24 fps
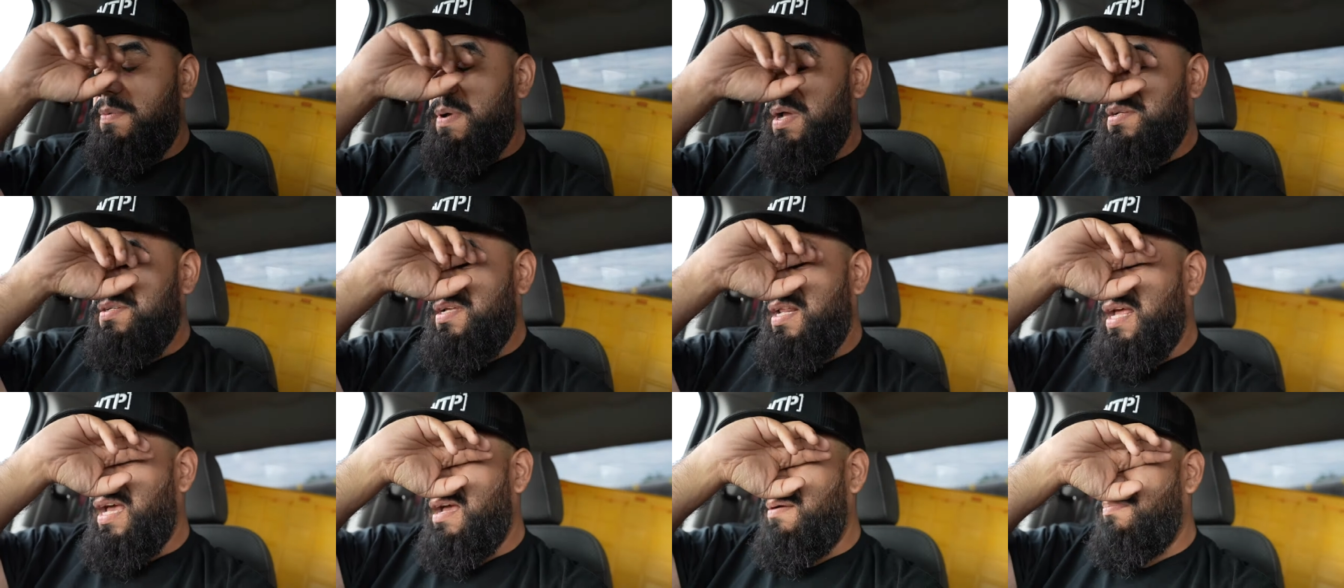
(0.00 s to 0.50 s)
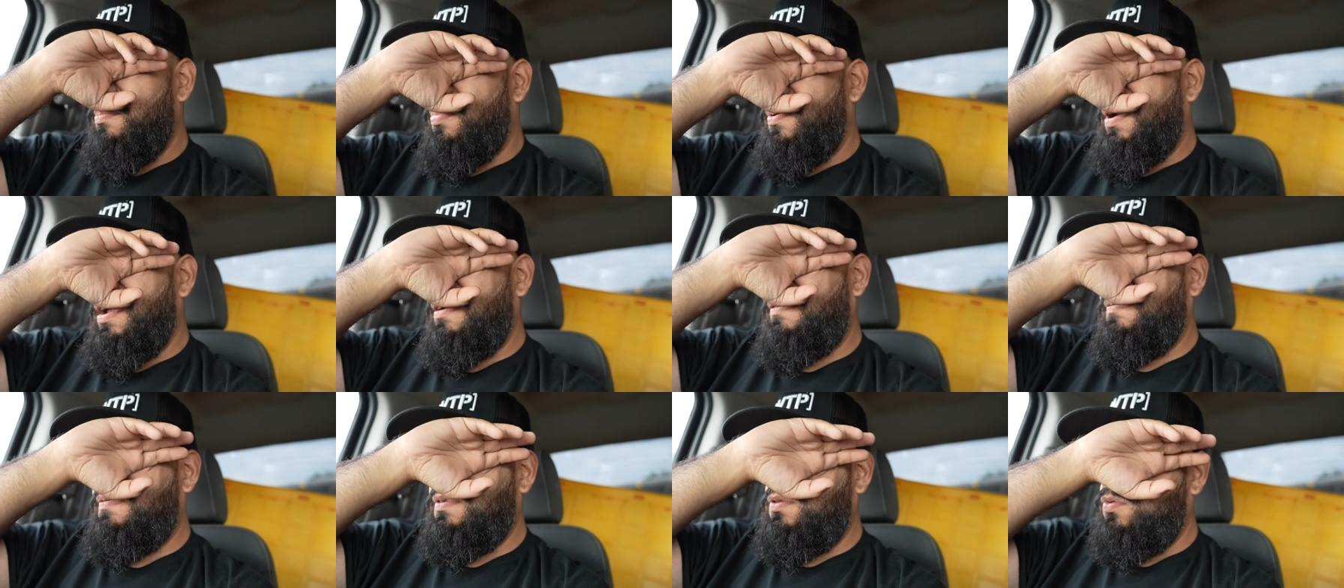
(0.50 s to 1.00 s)
Well, actually I had
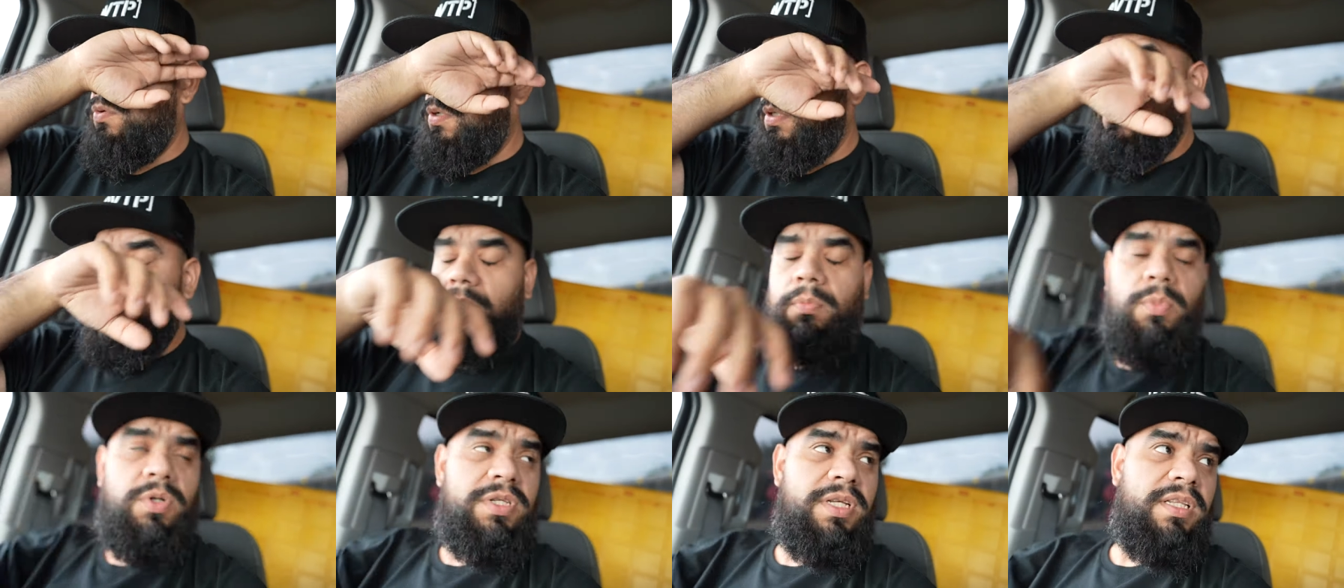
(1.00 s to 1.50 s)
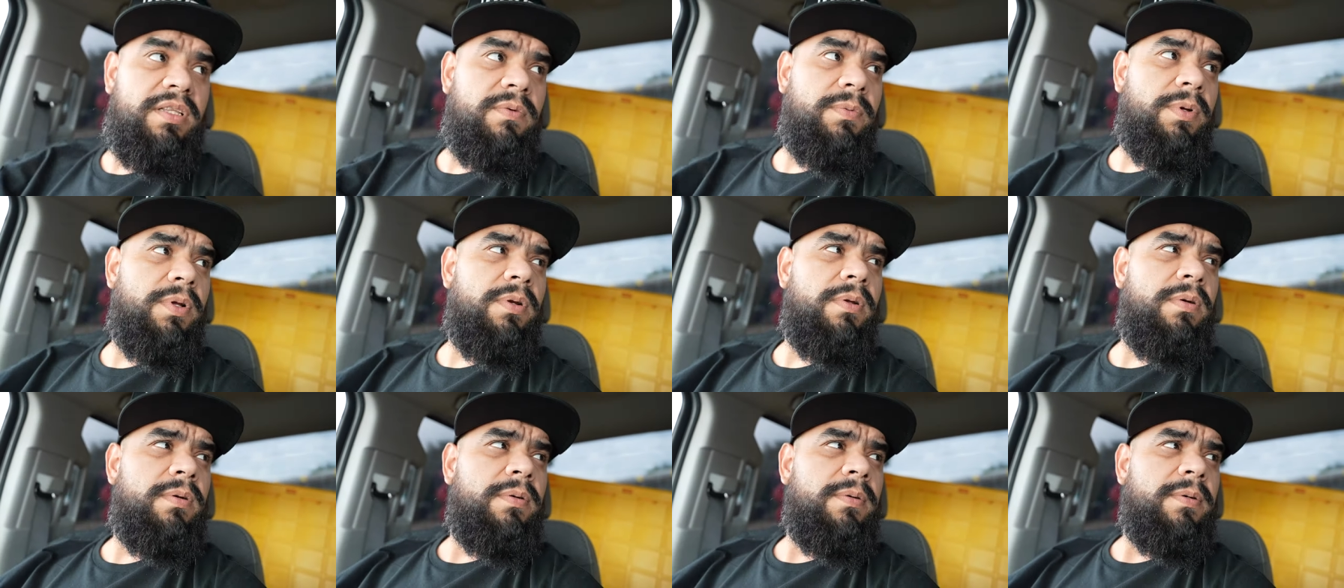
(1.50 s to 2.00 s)
breakfast. ¿Tú mordaste,
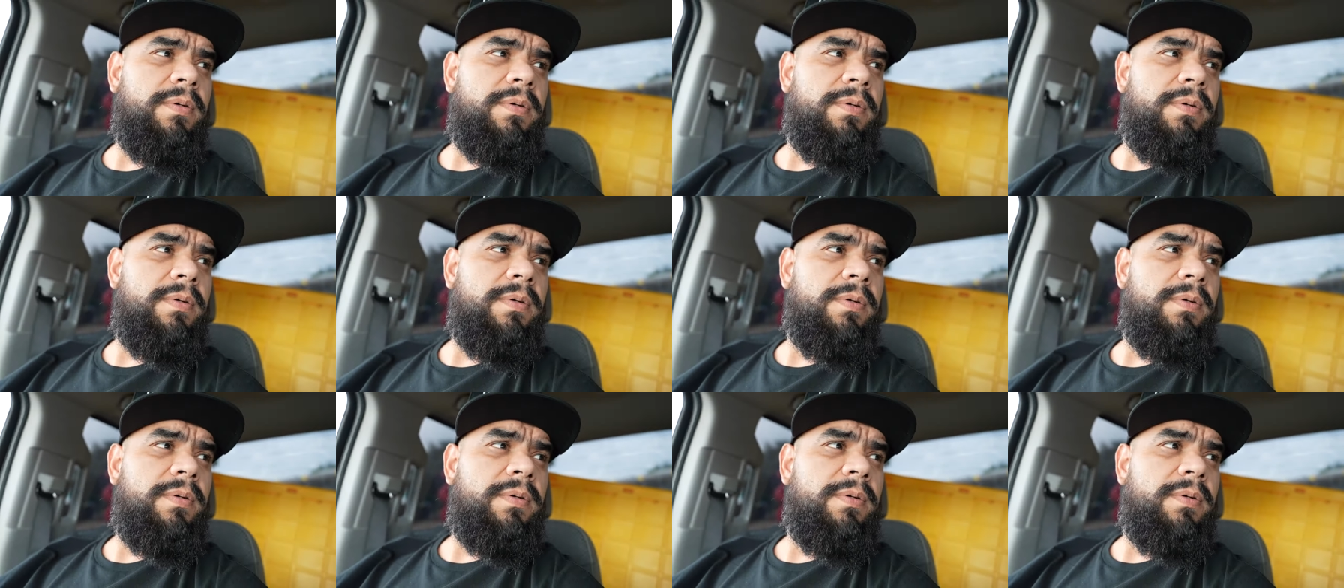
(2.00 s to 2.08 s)
bueno?